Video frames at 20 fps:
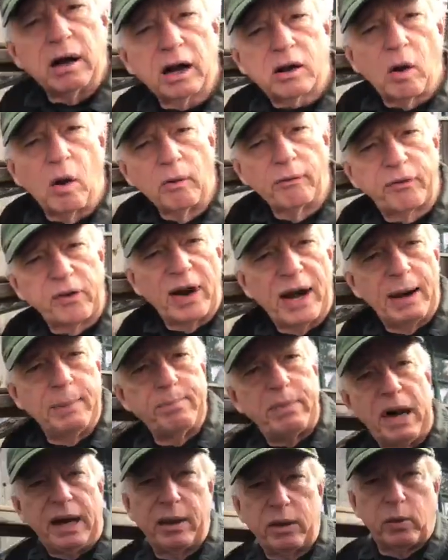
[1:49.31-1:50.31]
A cold frame,
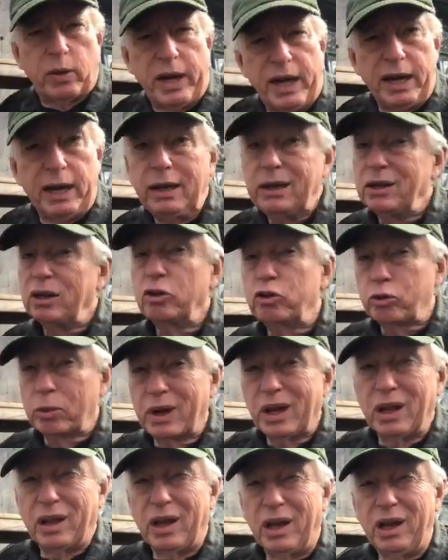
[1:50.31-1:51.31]
by the way, is
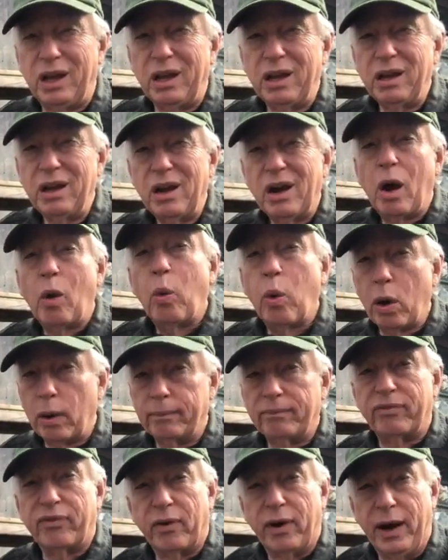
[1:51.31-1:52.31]
really a
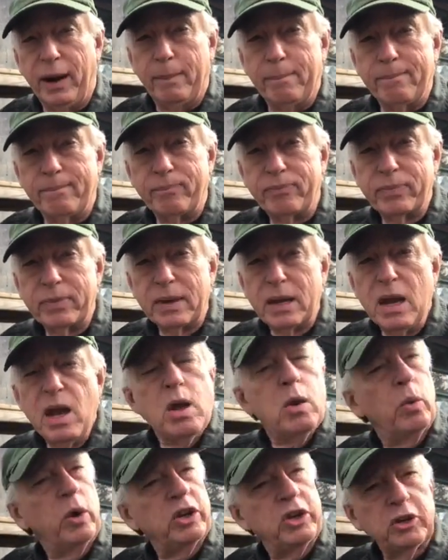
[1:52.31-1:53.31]
warm frame,
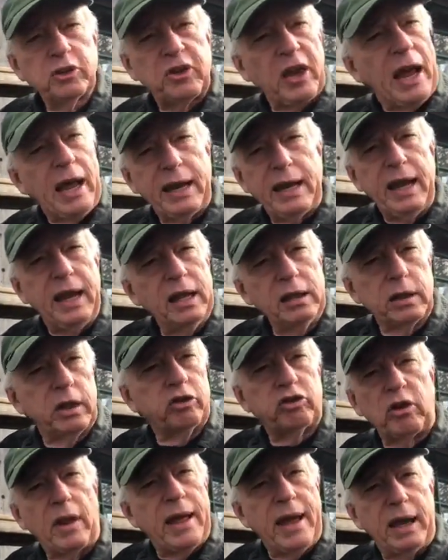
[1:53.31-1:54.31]
which is that
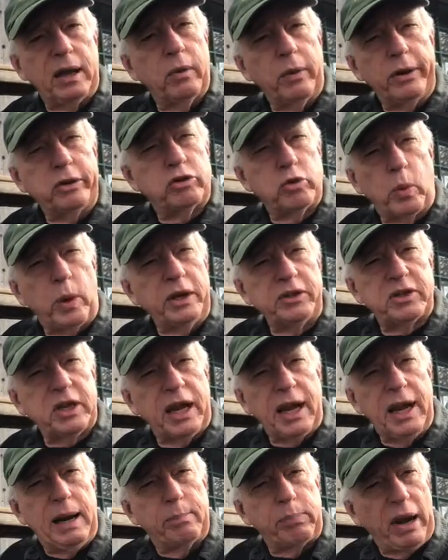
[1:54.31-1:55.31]
English language, once
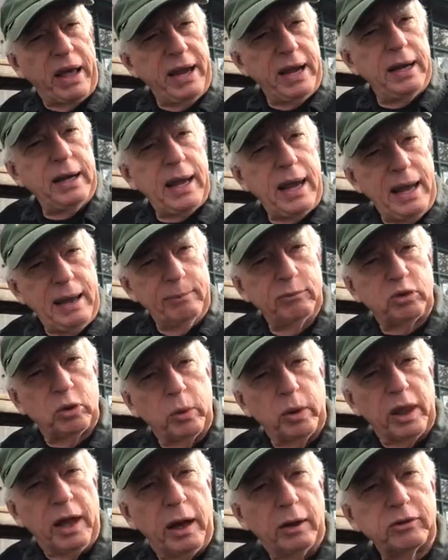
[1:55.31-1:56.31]
again, playing games
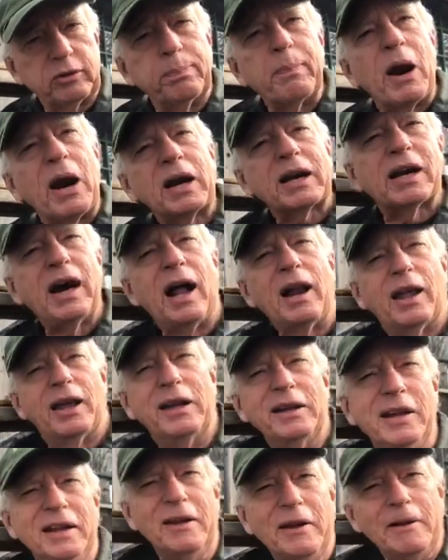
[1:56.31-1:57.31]
with us. Mark
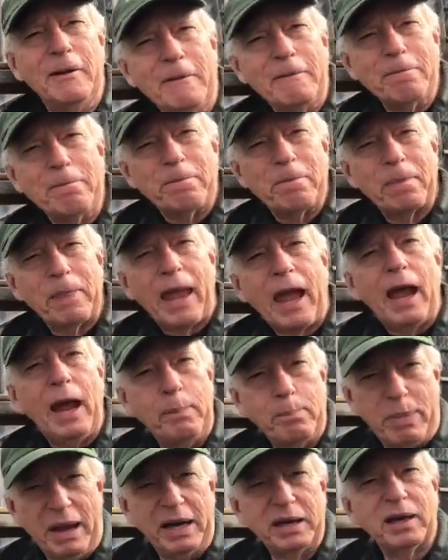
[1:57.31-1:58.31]
Cullen
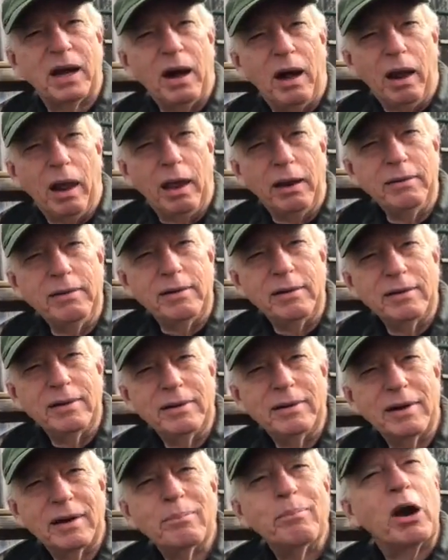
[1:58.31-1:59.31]
and Ben Cullen,
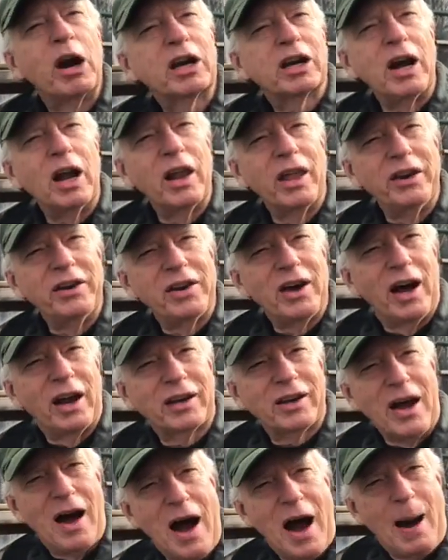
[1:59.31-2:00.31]

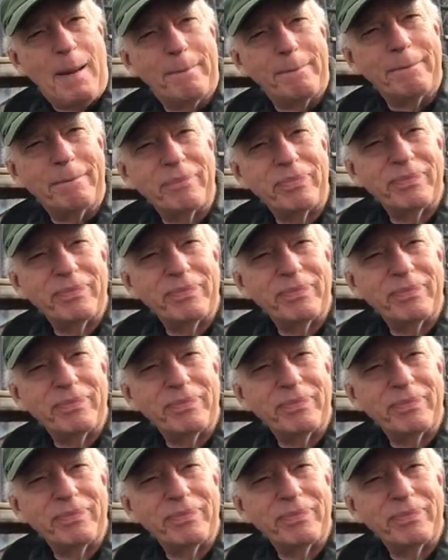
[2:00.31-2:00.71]
markcullen.com.